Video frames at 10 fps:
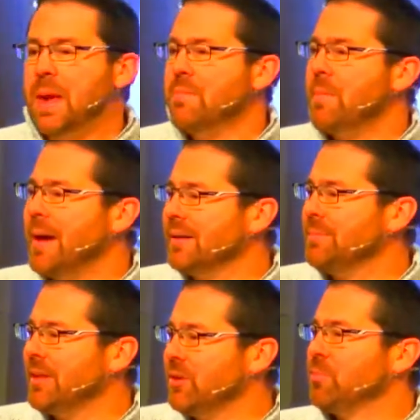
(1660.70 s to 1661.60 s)
But my,
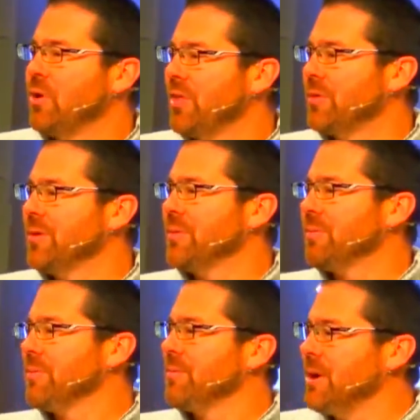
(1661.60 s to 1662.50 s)
my little brother,
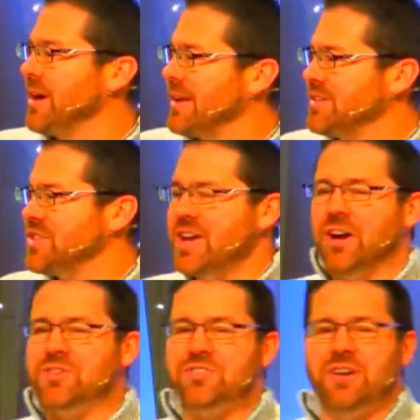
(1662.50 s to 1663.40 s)
Rick, he's the
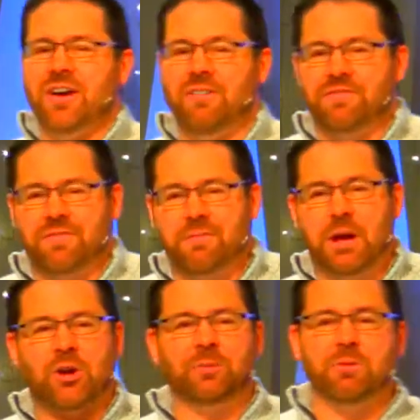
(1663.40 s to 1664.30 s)
youngest of, we
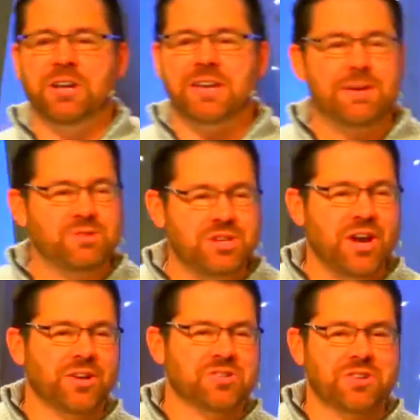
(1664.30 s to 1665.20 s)
call him Ricky, he was the
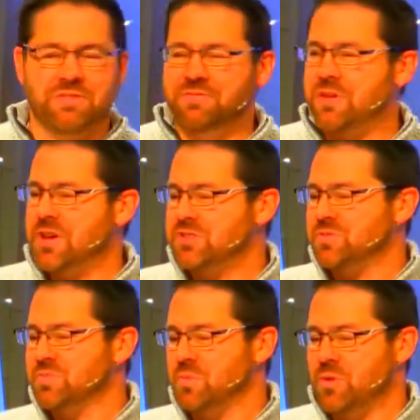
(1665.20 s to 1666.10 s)
youngest of us
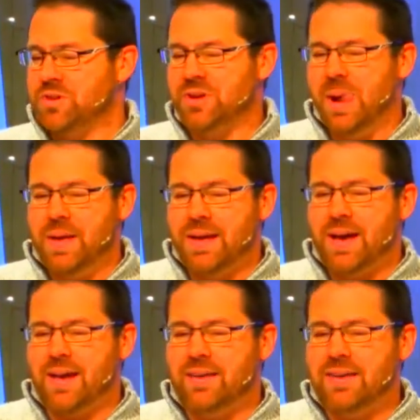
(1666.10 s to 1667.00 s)
boys.
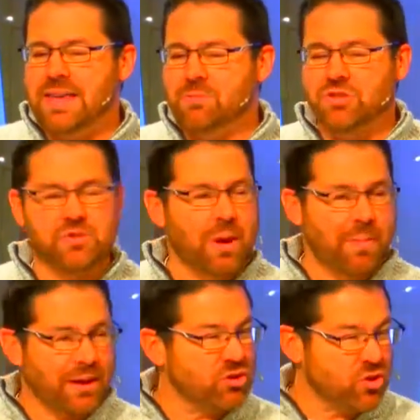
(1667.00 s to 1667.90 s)
Uh, he was
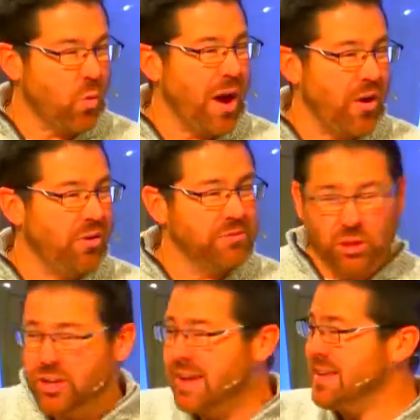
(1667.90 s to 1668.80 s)
about 12,
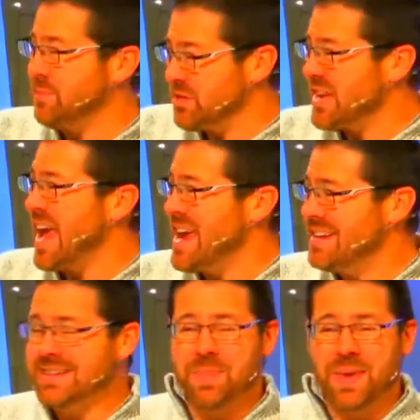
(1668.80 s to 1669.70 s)
looked like he was
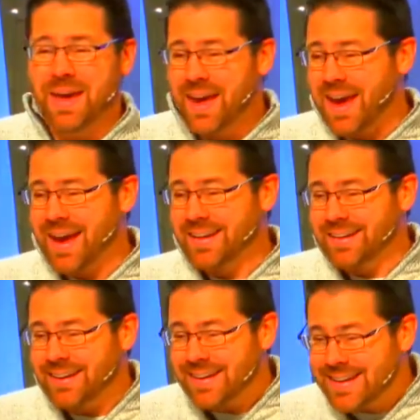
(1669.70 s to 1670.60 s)
eight, and
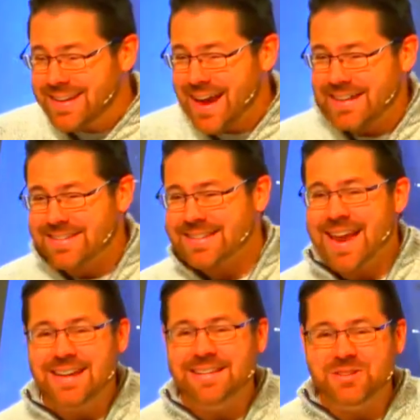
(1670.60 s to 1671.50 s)
uh, he kind of
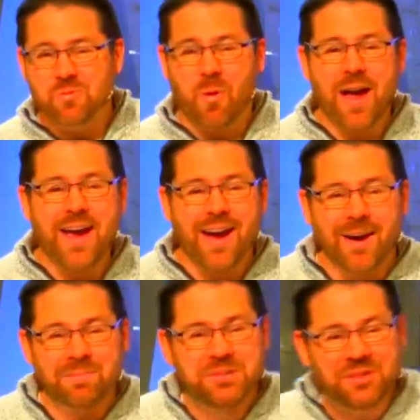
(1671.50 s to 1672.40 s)
snaked his way
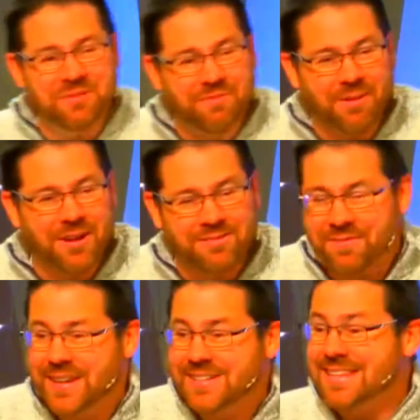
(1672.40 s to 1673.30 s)
up to the front
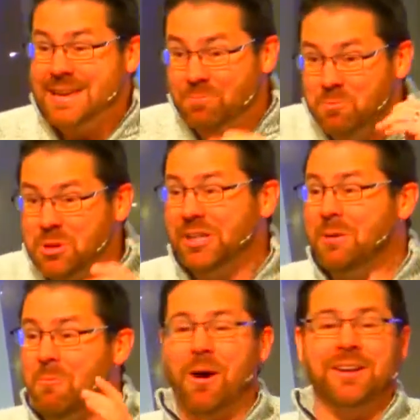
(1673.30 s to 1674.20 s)
fence. He
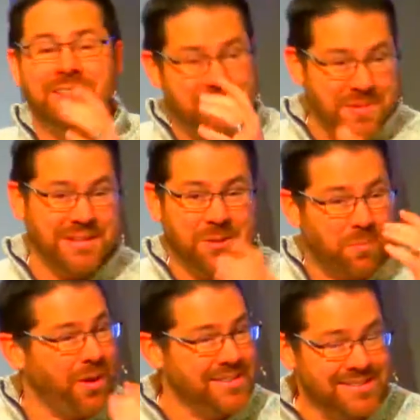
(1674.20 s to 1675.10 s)
really wanted to meet the
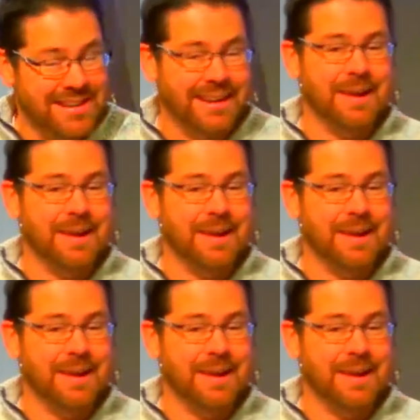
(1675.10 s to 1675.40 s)
president.